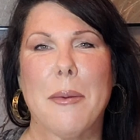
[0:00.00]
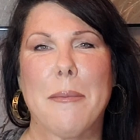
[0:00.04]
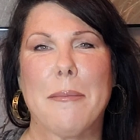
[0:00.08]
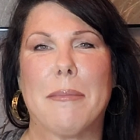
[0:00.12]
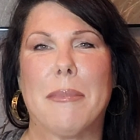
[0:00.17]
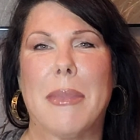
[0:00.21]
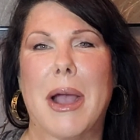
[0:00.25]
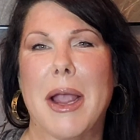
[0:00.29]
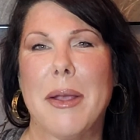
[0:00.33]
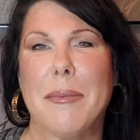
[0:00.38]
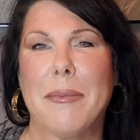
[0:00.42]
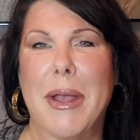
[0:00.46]

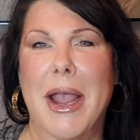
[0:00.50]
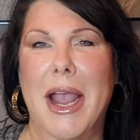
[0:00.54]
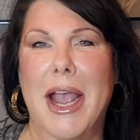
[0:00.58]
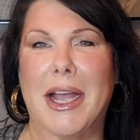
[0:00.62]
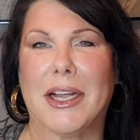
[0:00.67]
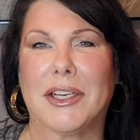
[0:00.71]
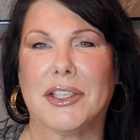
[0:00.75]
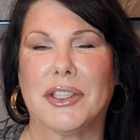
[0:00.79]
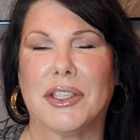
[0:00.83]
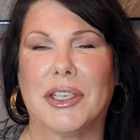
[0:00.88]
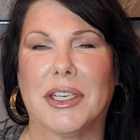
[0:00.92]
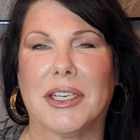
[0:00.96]
My
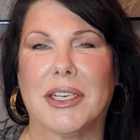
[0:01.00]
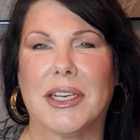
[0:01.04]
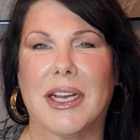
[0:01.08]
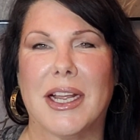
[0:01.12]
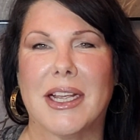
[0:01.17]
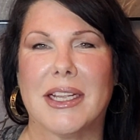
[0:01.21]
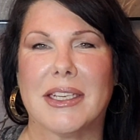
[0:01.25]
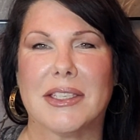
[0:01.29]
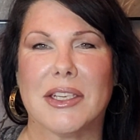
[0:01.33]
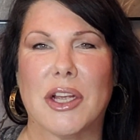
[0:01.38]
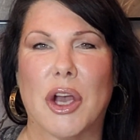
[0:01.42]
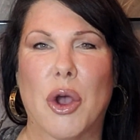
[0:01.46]
passion
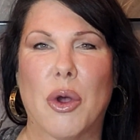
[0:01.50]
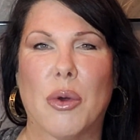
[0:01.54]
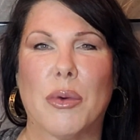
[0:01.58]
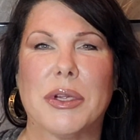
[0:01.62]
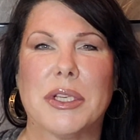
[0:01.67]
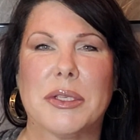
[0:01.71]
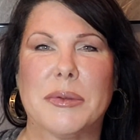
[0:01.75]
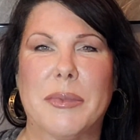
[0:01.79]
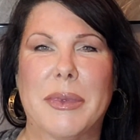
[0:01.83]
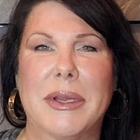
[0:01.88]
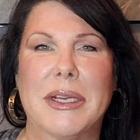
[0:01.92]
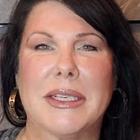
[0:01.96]
has
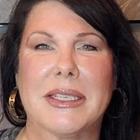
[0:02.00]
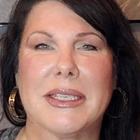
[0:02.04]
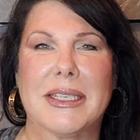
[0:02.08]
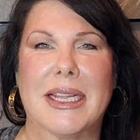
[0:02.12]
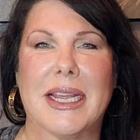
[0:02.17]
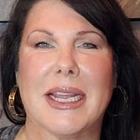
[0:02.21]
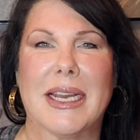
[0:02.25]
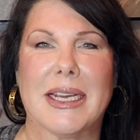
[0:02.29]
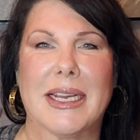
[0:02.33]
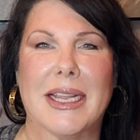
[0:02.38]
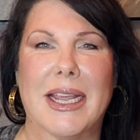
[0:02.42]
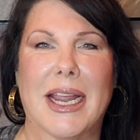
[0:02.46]
always been
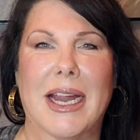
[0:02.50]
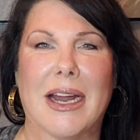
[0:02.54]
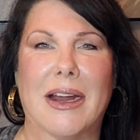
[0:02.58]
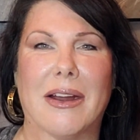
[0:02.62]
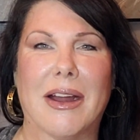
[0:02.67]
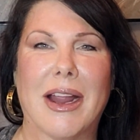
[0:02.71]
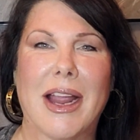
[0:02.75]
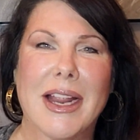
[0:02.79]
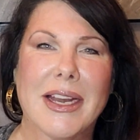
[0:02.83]
skincare,